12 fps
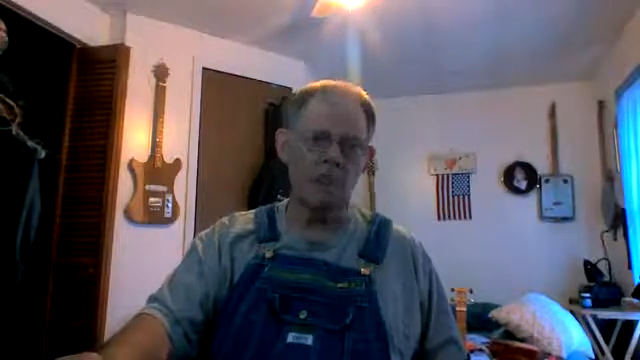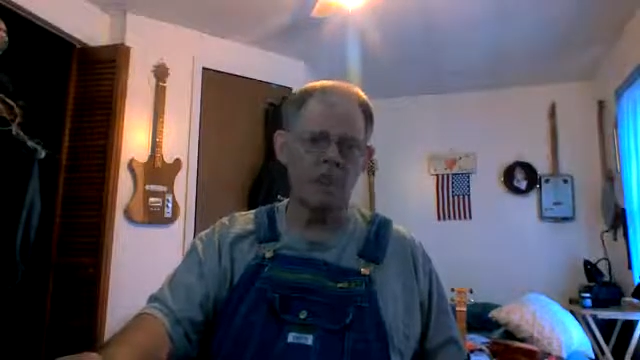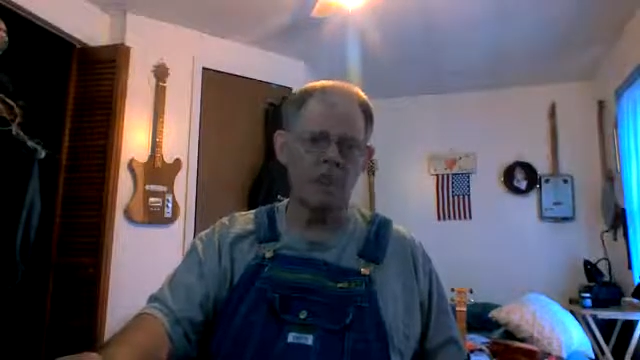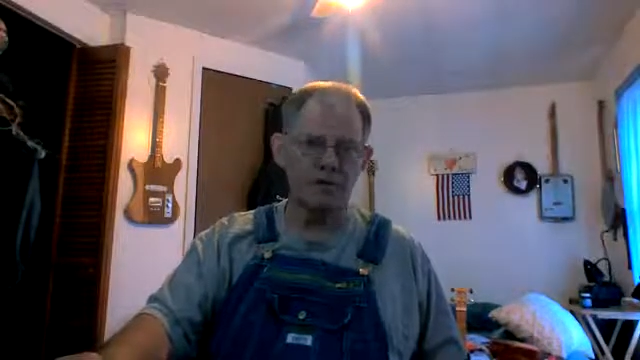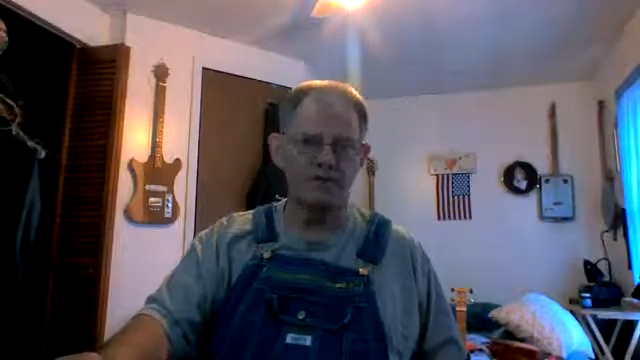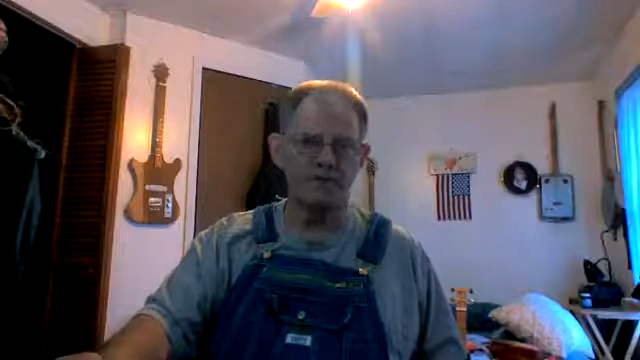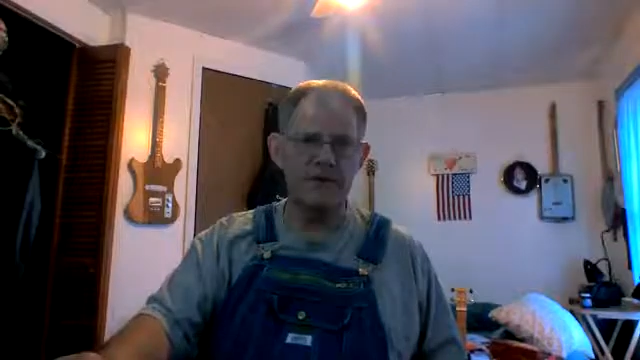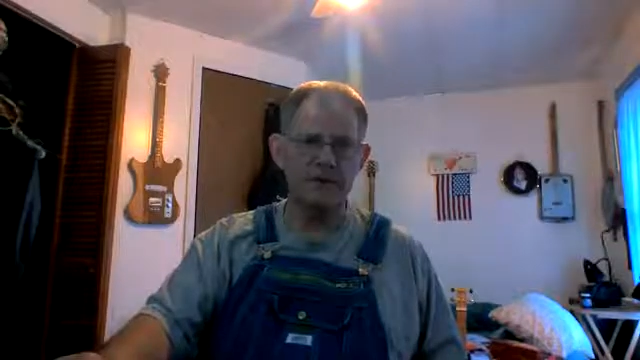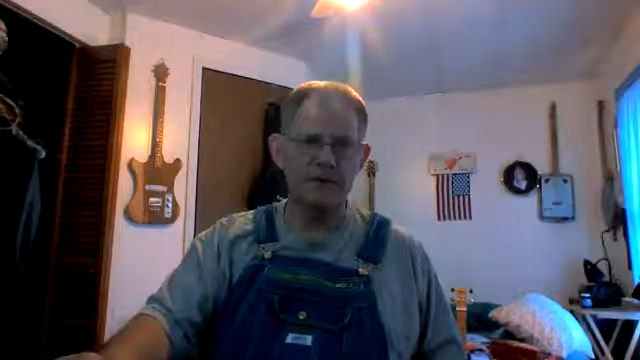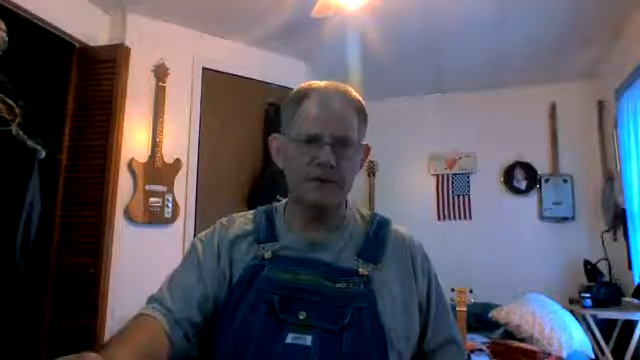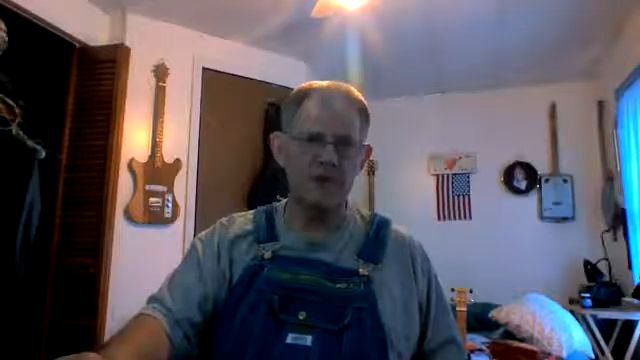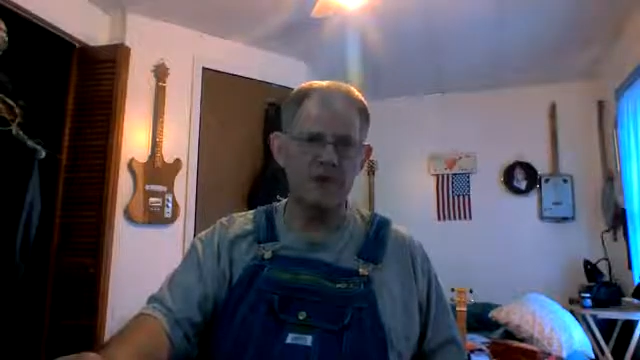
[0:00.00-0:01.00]
with your
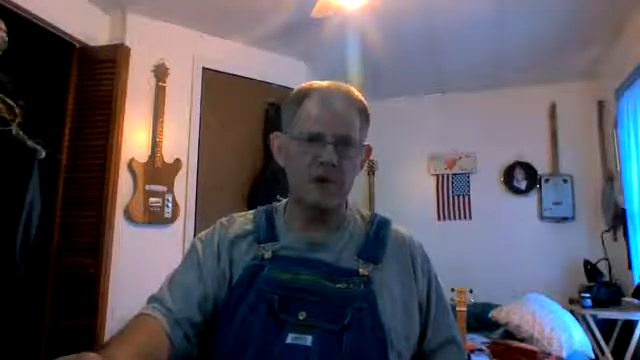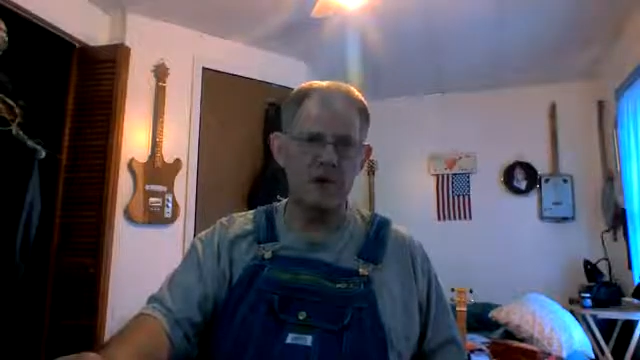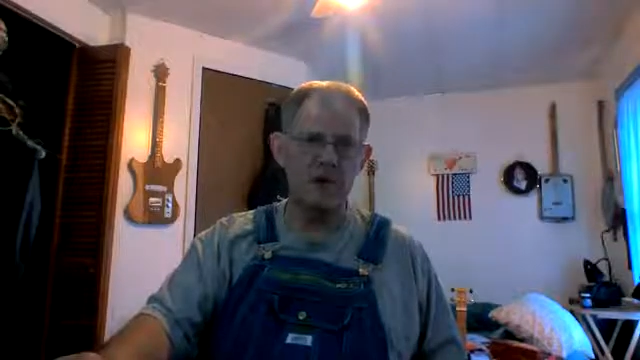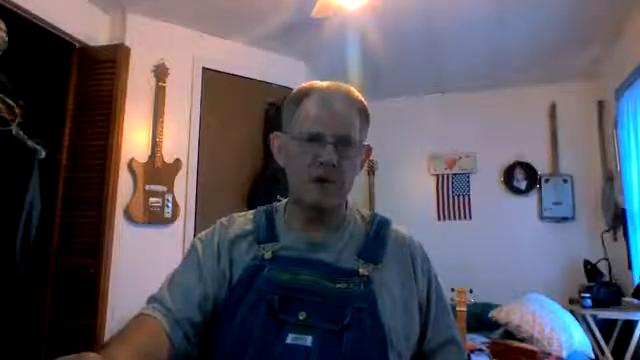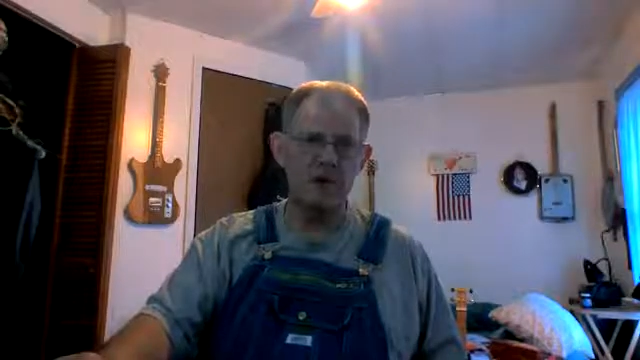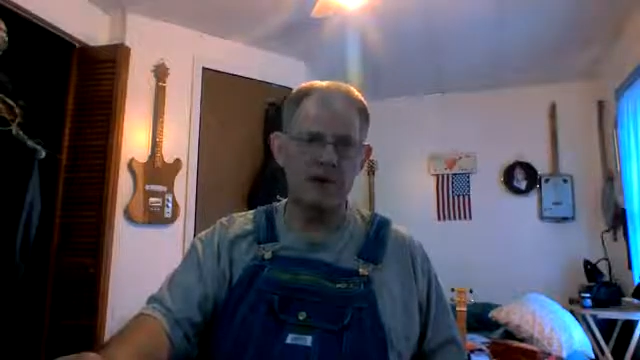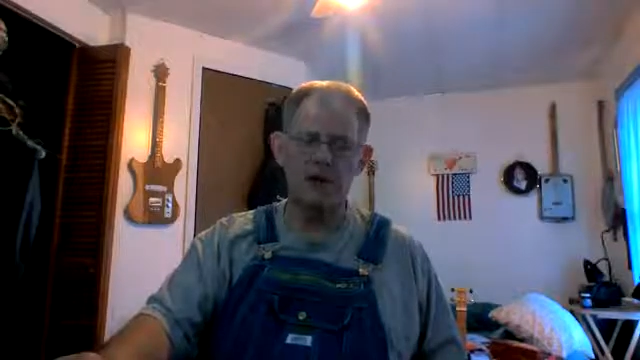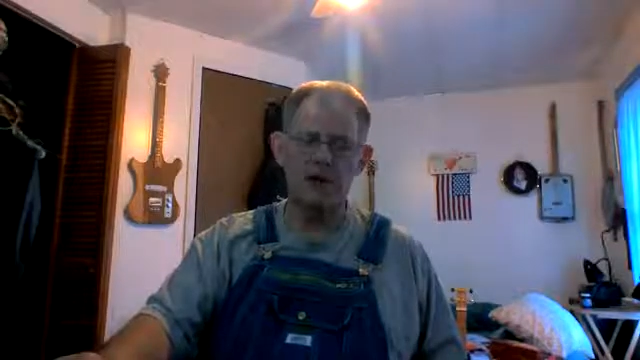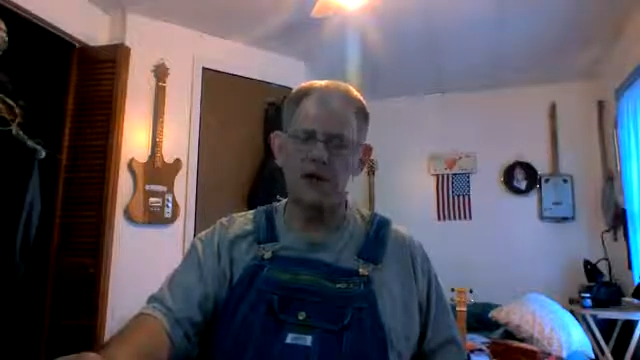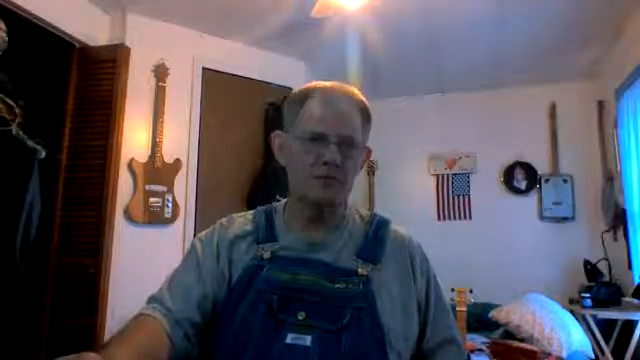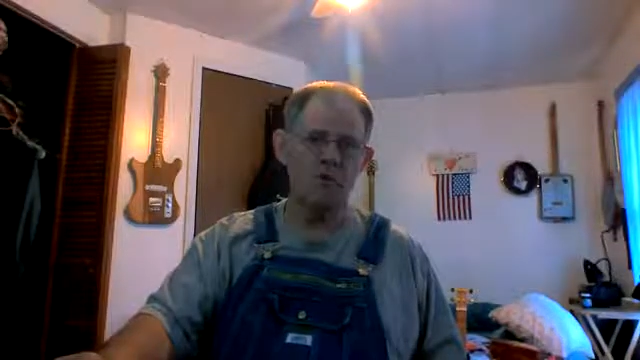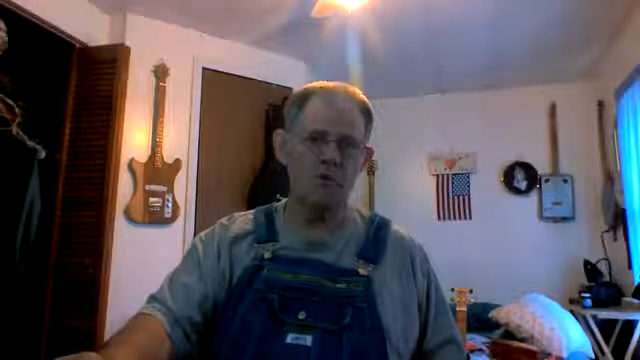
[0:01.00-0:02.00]
favorite song. It
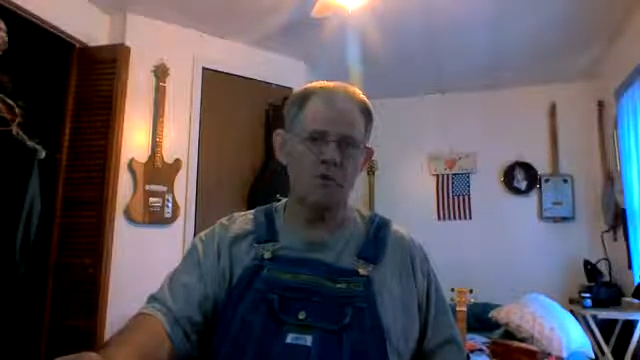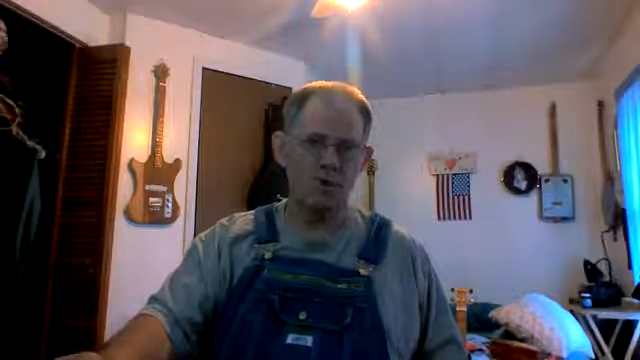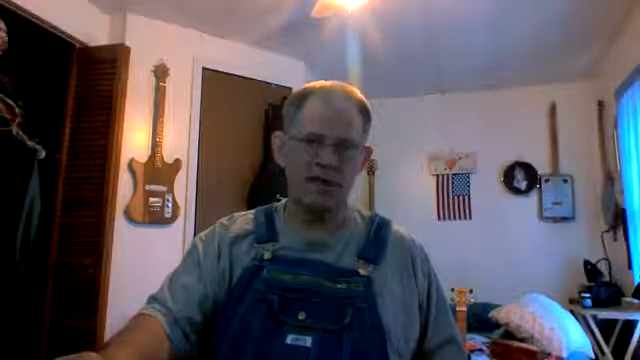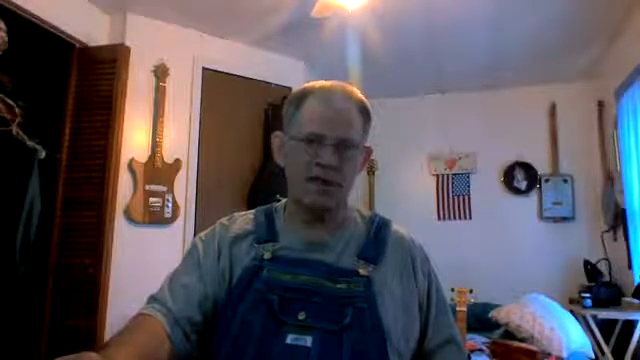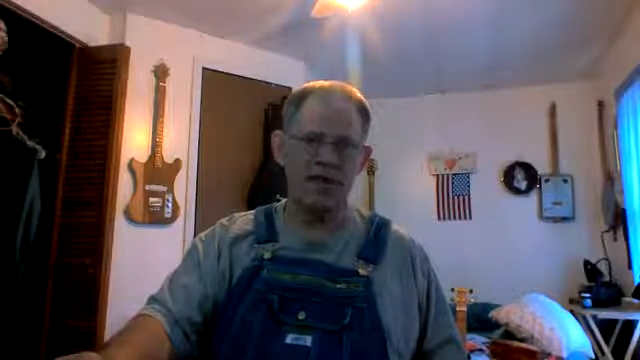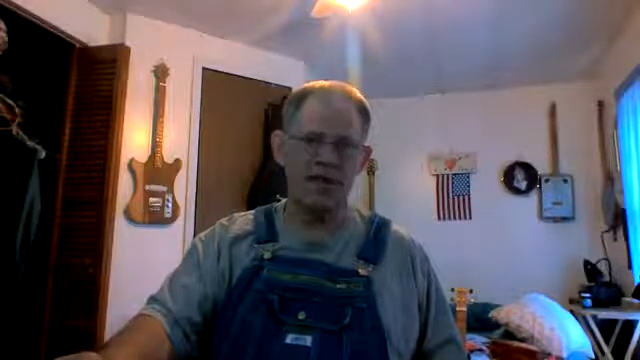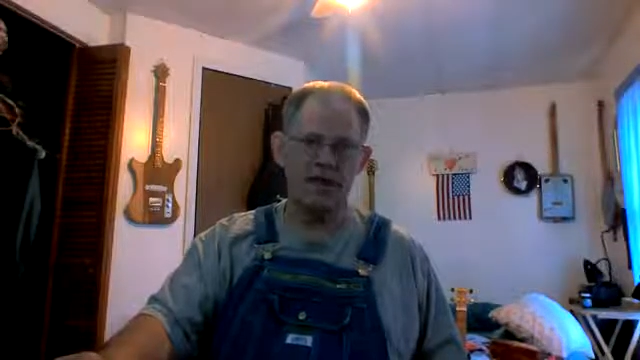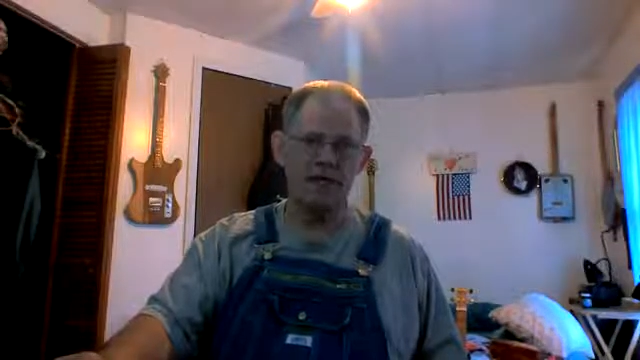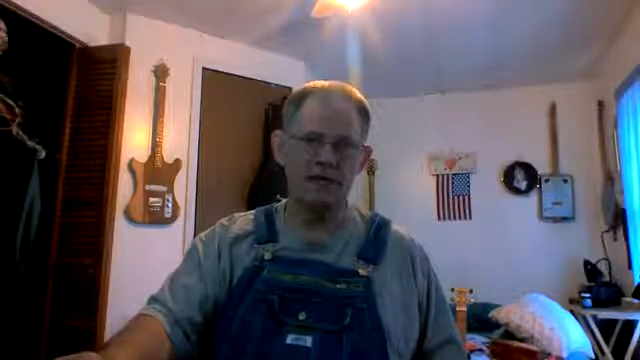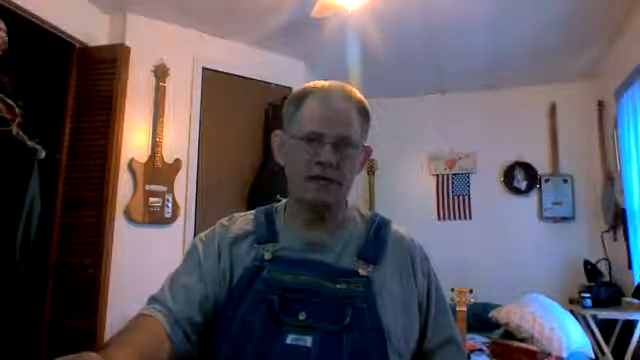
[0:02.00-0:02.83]
doesn't work like that.